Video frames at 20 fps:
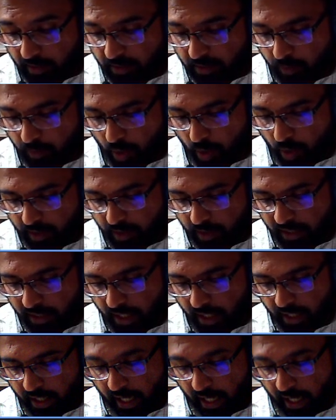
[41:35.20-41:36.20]
products are at
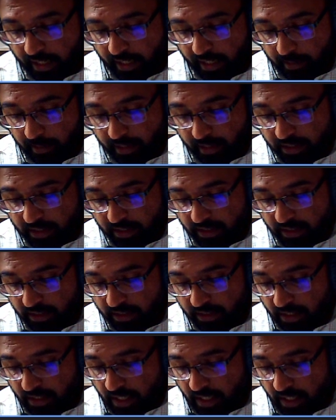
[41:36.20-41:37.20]
high temperatures
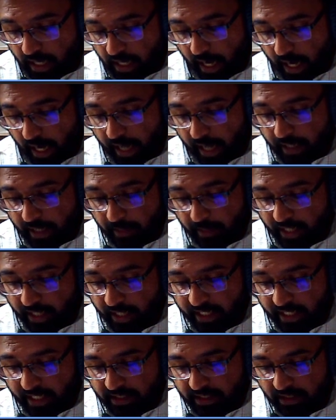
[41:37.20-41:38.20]
and in many
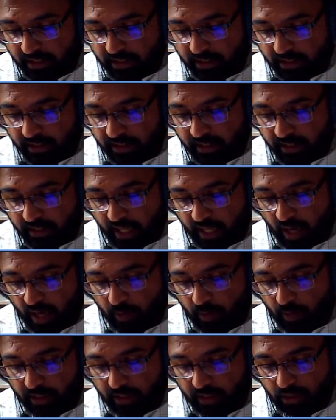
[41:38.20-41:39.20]
cases they have
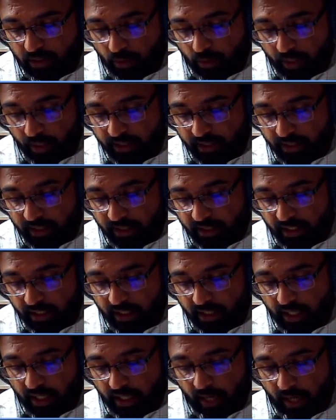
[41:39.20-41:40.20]
much low density
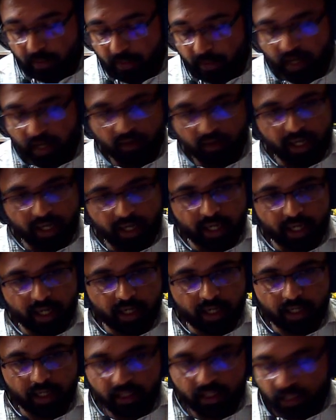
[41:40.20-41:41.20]
and behave like an
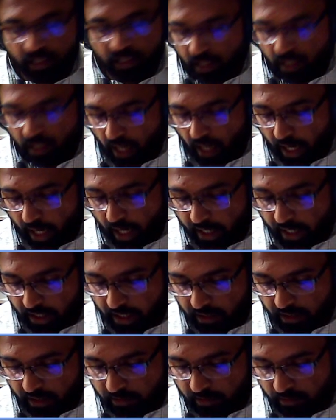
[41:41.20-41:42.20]
ideal gas.
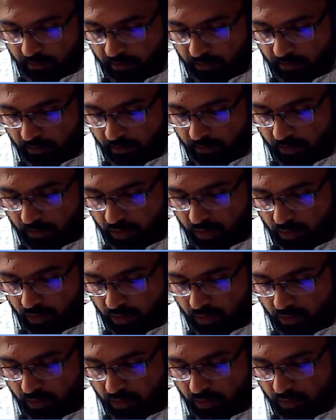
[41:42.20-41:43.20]
So
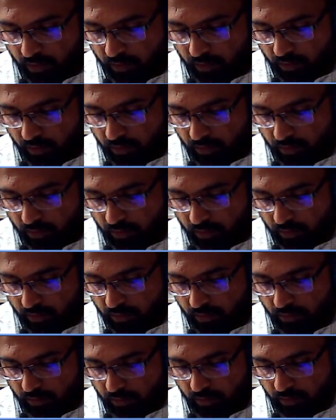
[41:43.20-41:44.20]

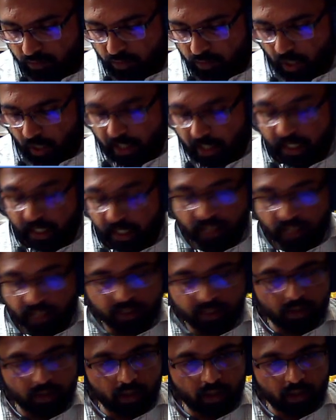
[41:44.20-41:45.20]
So ideal gas is
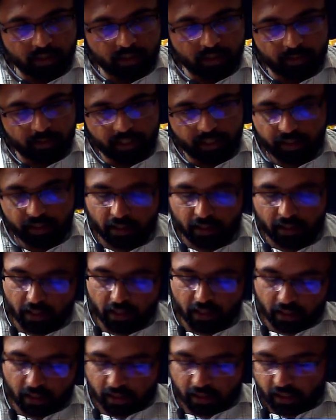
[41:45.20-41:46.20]
not something
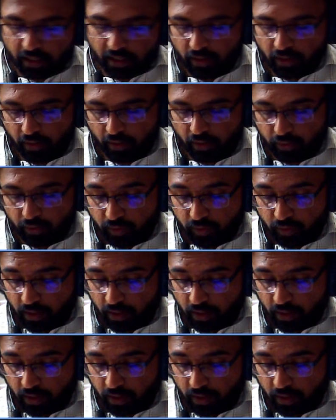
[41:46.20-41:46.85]
that is not useful,